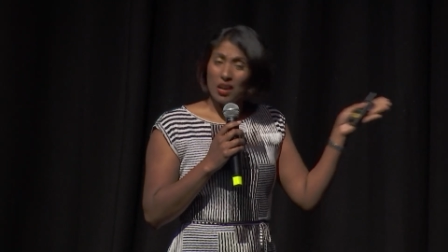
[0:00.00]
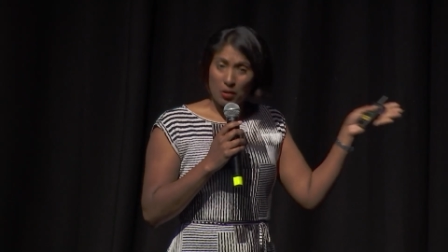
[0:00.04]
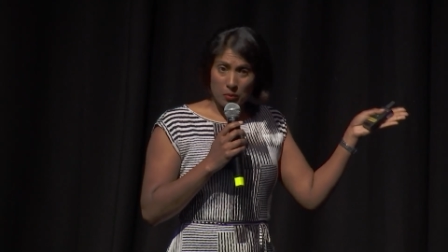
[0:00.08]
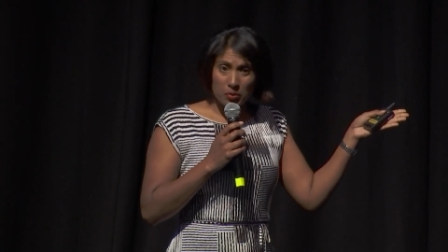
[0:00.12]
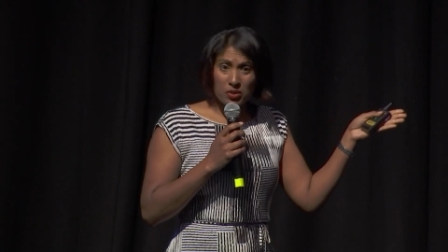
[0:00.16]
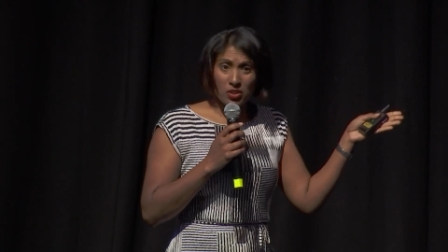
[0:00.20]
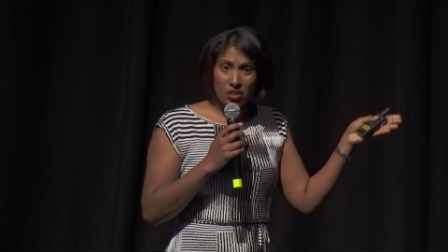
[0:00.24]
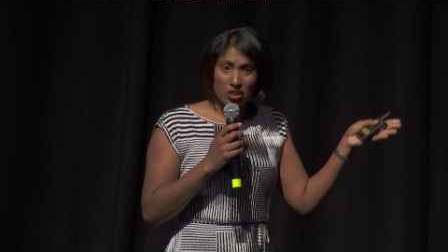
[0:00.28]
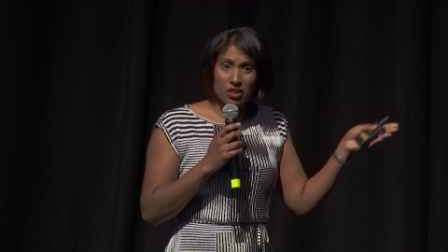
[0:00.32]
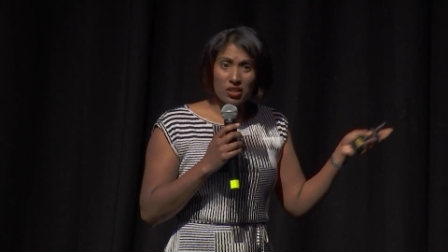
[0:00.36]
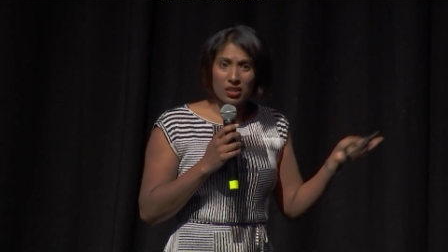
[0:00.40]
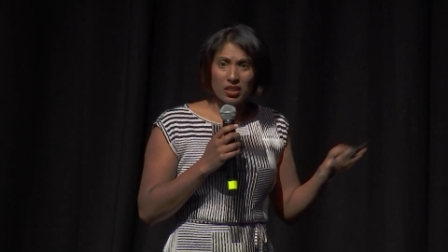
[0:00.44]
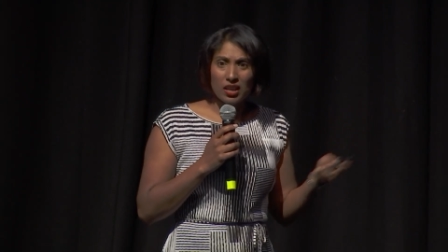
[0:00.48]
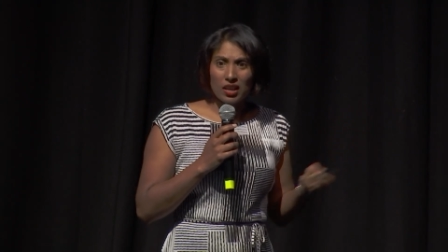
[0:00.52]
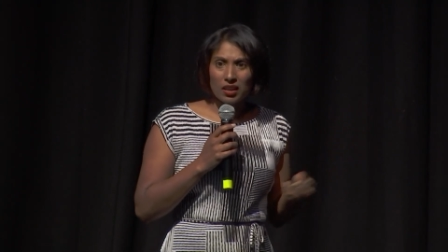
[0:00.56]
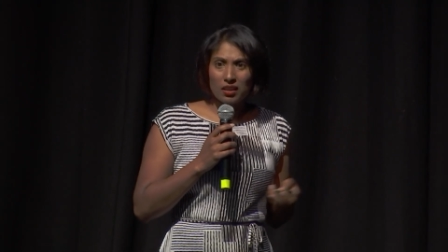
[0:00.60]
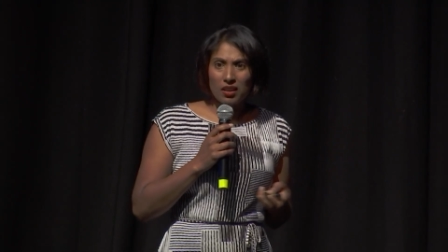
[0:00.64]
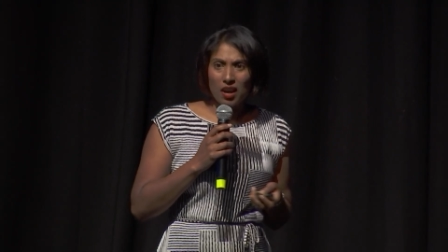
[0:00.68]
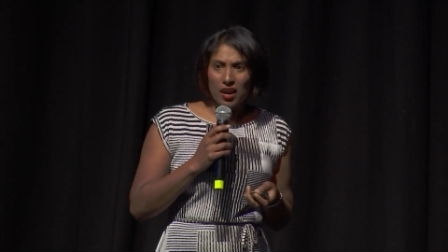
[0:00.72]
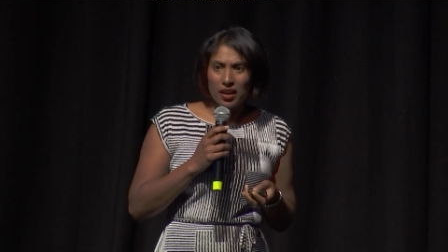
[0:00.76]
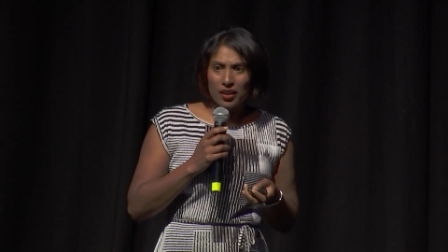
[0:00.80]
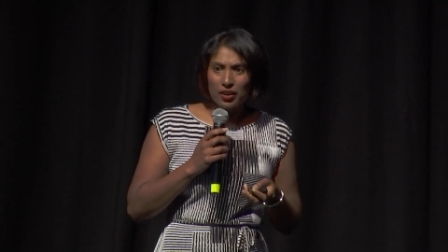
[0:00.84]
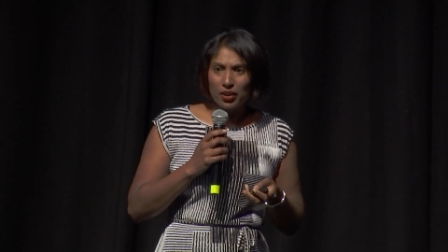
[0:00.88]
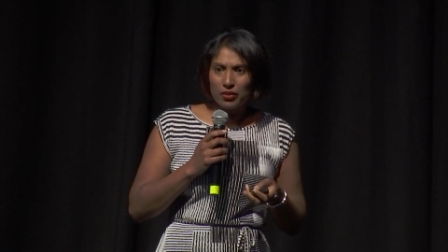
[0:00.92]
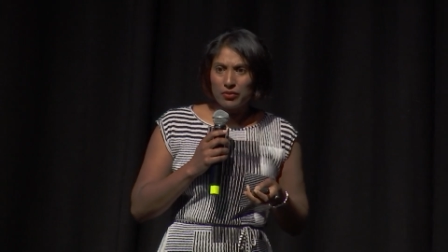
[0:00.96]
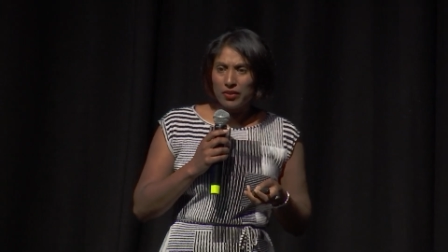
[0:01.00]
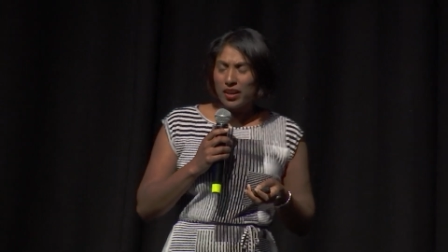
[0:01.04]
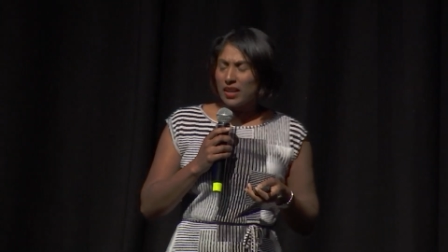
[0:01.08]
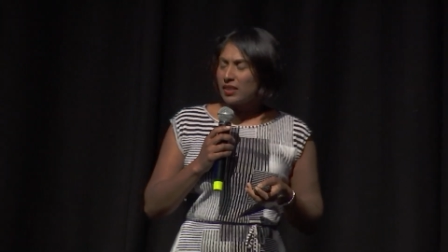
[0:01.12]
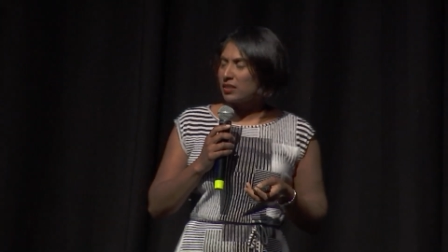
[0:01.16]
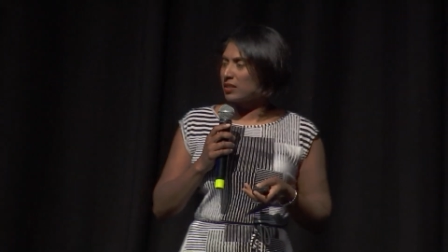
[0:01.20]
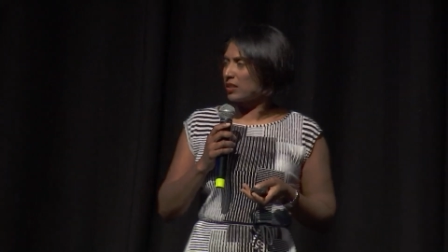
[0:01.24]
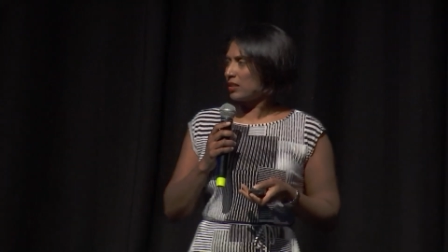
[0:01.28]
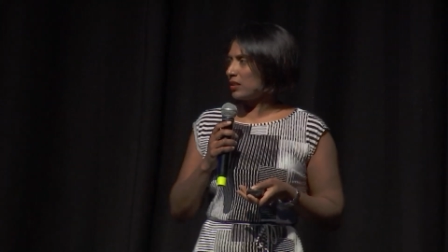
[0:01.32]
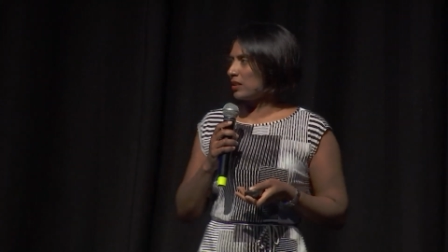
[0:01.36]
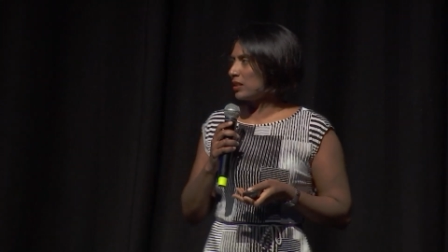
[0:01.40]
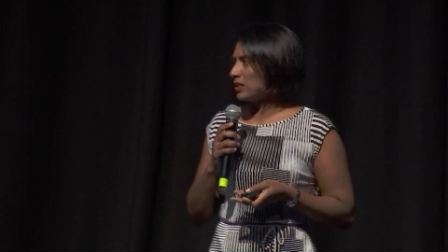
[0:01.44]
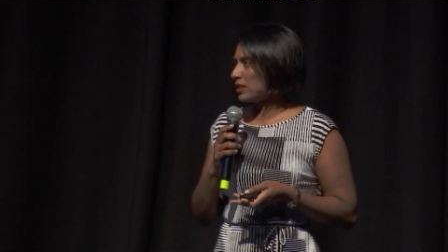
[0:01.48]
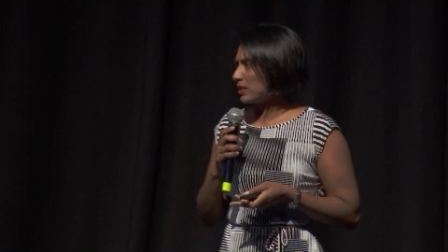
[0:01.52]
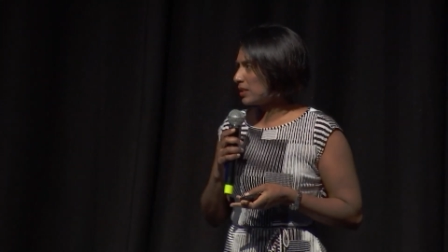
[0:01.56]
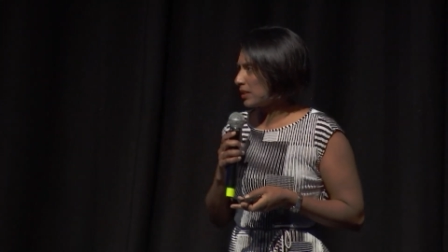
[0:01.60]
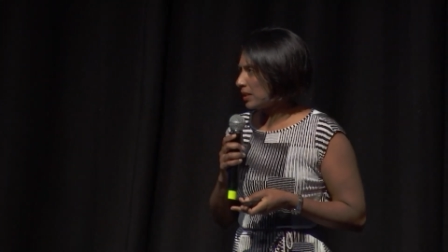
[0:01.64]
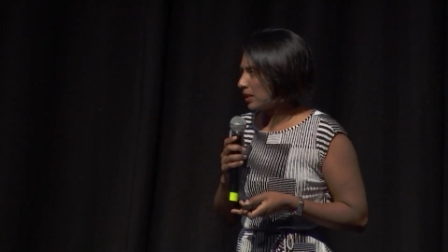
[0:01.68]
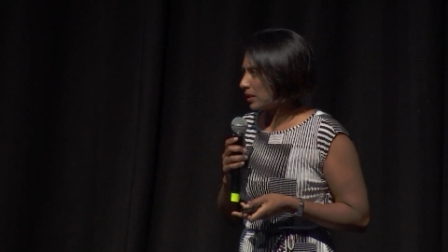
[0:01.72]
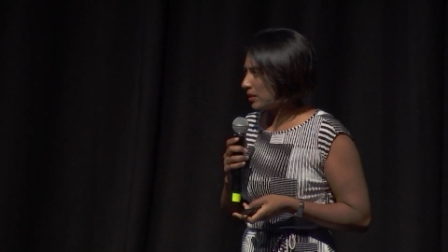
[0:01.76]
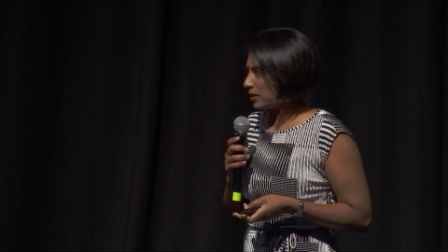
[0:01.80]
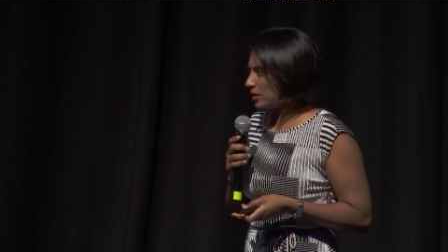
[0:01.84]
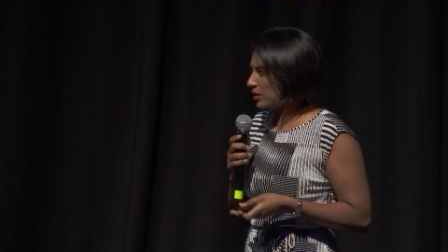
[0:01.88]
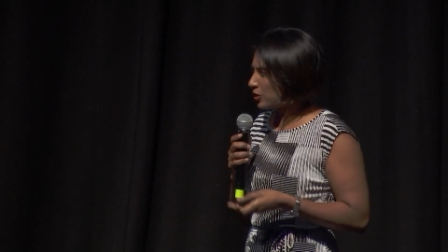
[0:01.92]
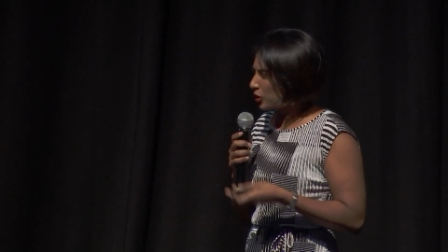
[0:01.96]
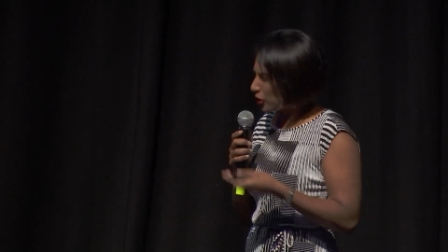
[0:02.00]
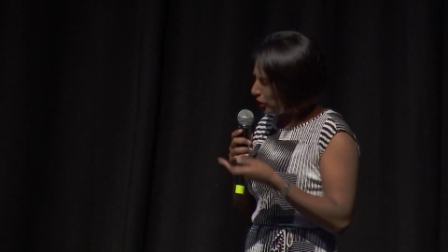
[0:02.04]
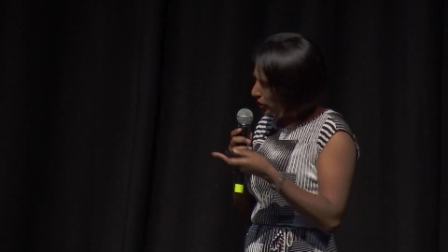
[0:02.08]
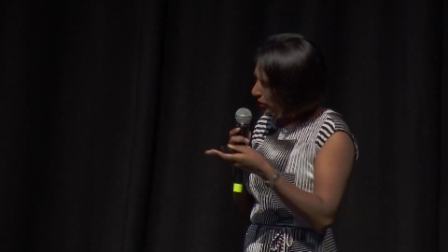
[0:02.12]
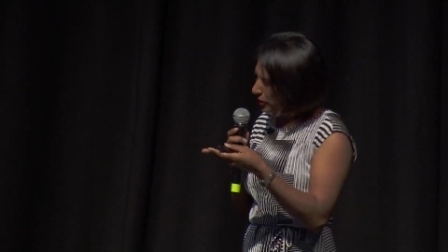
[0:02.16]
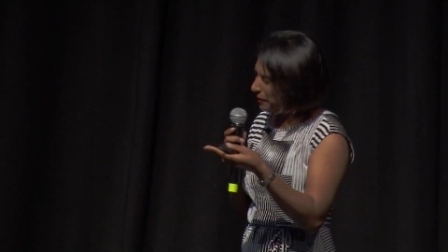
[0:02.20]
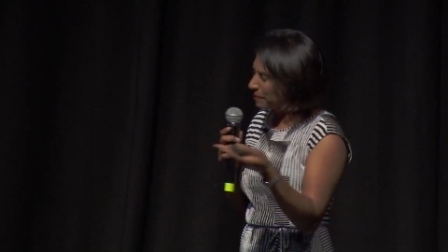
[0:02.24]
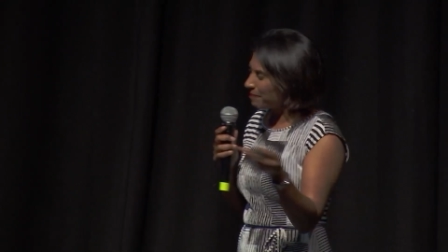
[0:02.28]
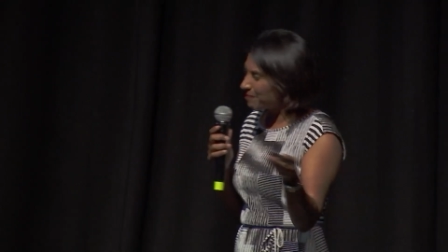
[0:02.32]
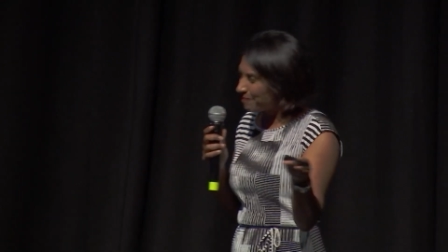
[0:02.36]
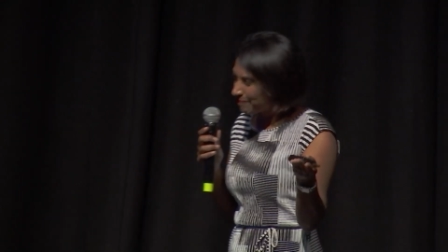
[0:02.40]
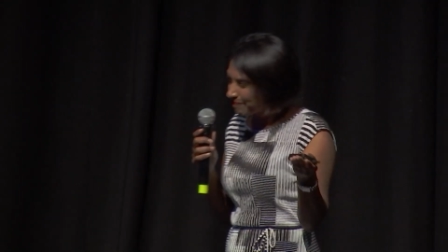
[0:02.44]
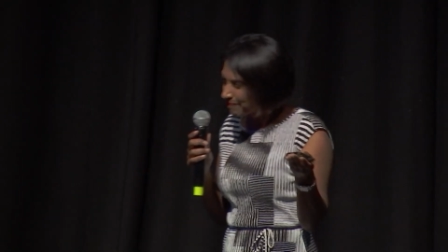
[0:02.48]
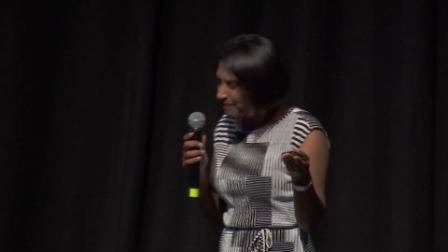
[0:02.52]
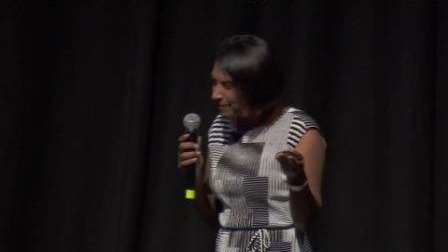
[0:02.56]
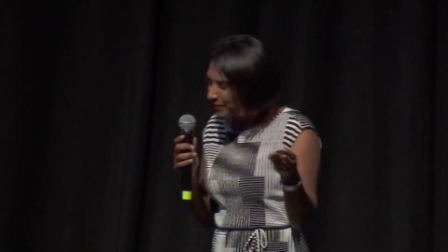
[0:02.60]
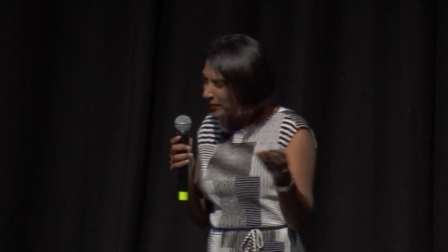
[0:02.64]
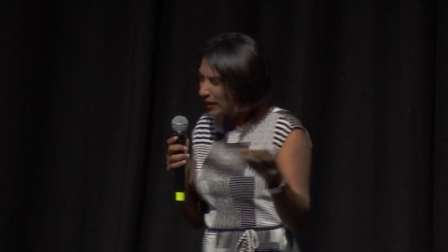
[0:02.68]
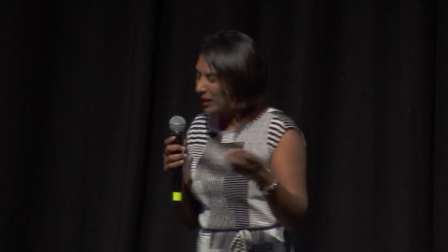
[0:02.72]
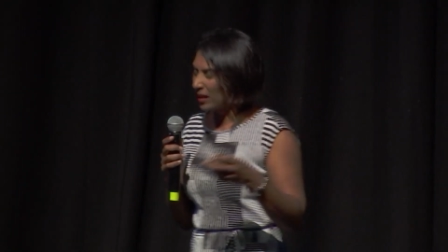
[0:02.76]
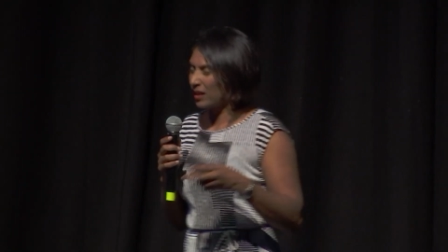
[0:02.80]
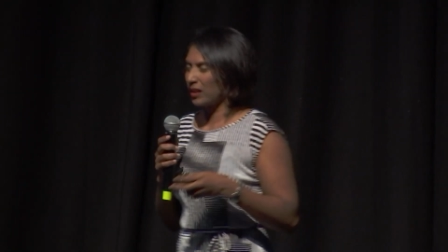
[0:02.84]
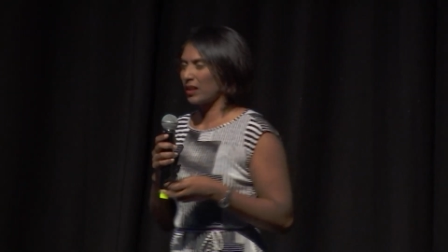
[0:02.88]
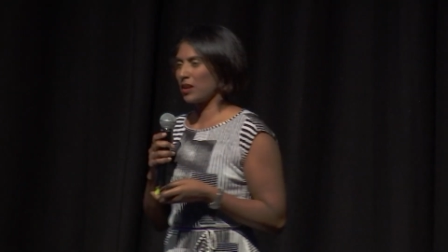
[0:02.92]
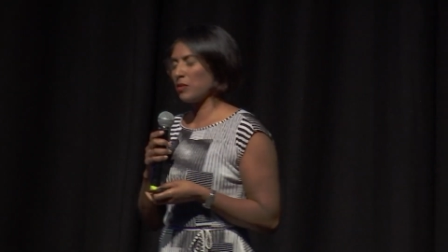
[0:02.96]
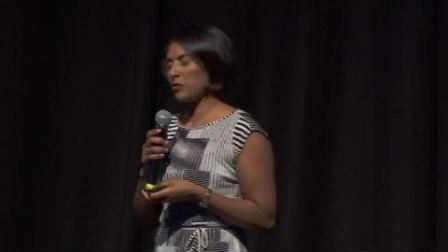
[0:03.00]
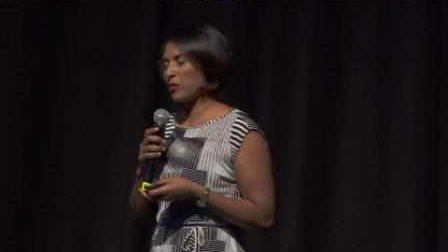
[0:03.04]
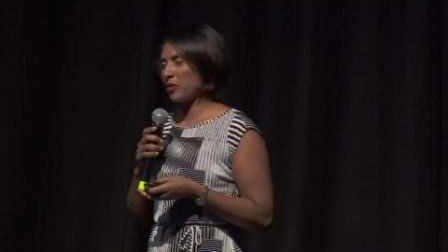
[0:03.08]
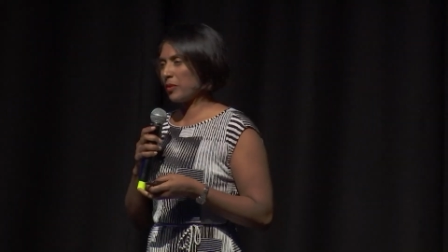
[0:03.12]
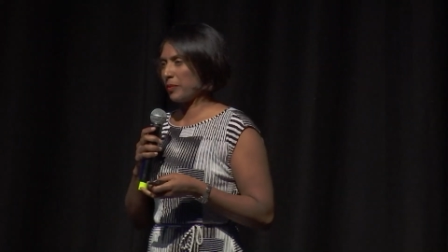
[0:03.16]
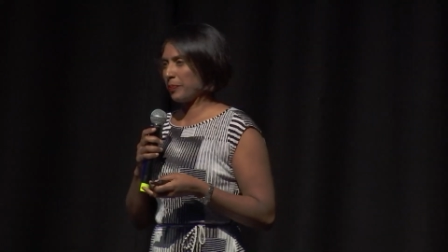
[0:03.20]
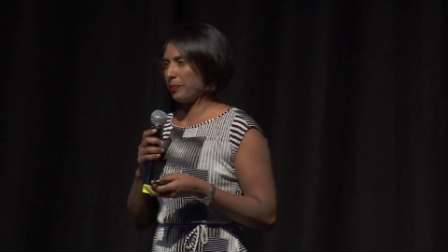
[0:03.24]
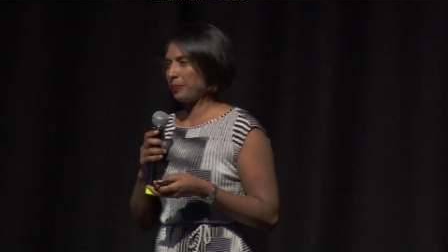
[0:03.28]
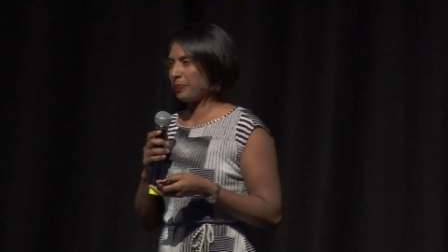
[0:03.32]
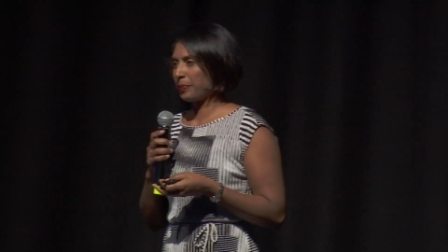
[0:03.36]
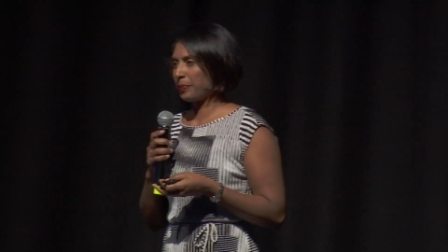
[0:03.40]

but you could get cardiovascular disease. So, come on.